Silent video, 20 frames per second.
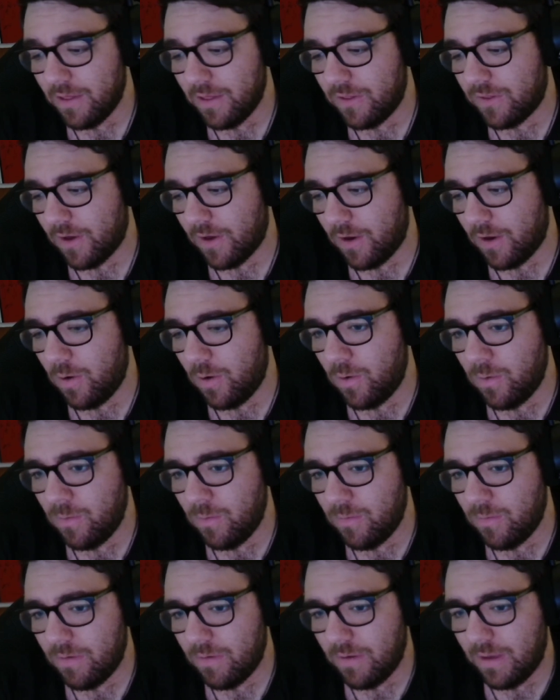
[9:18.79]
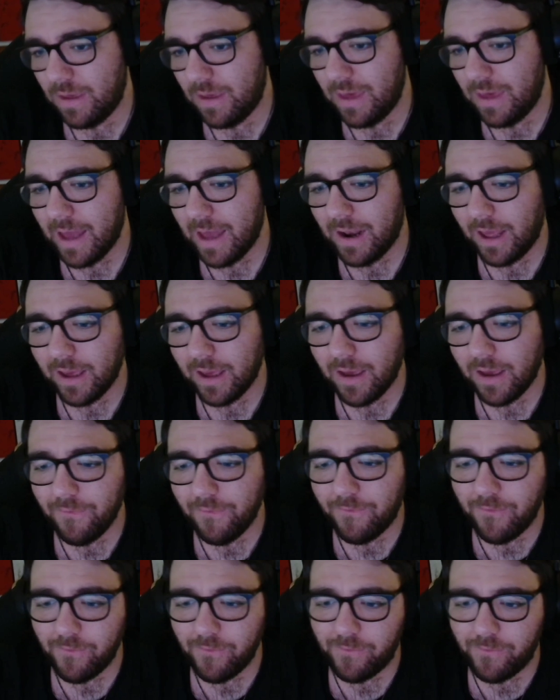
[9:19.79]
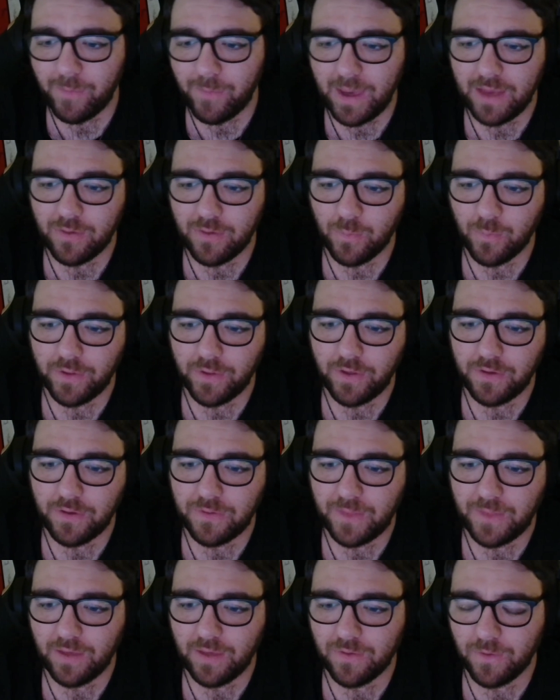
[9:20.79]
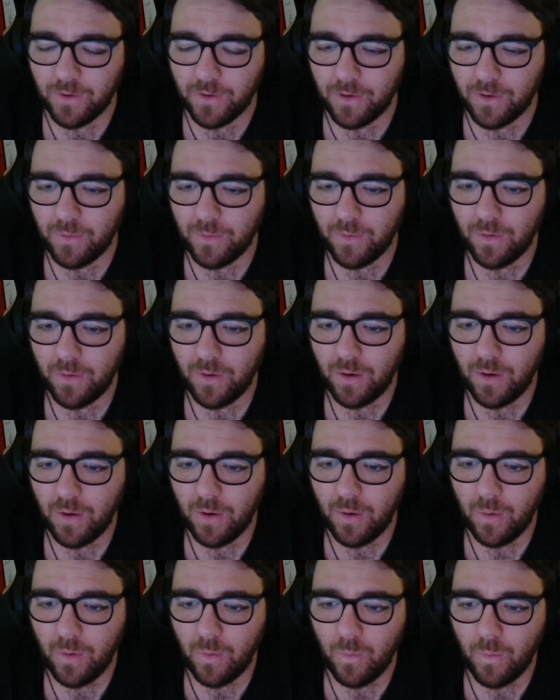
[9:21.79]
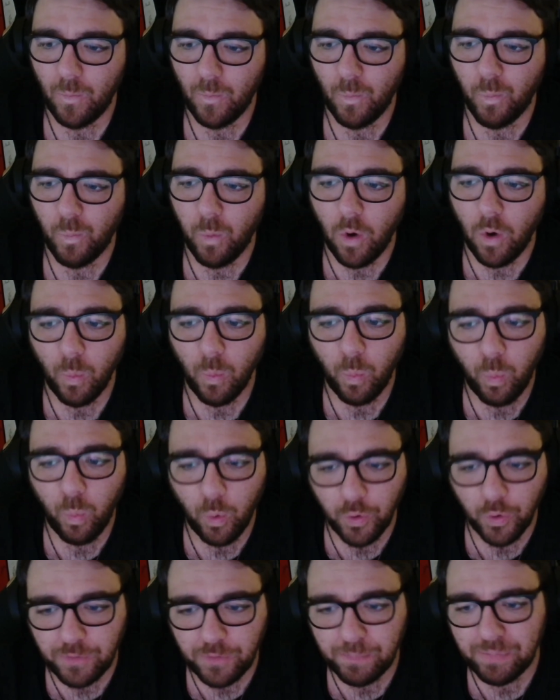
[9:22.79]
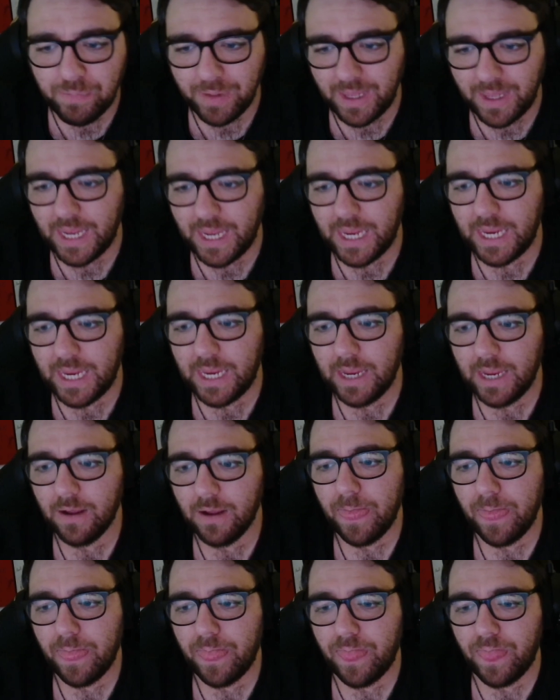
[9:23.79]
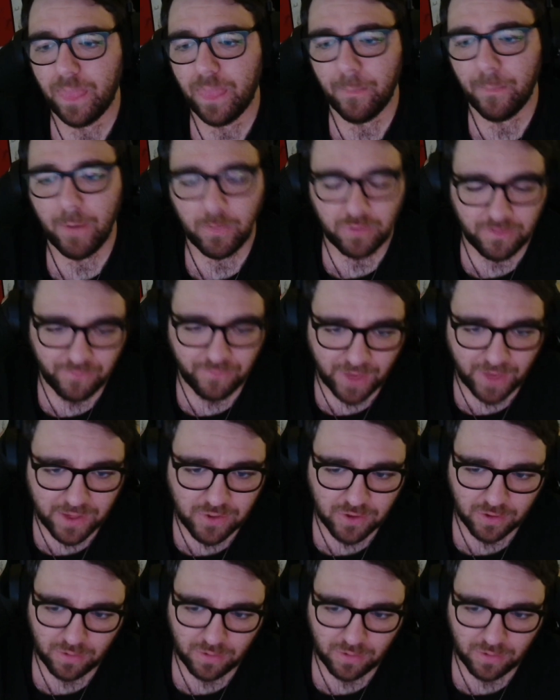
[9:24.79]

So yeah, like for me, it's one of those things that what would be the motivation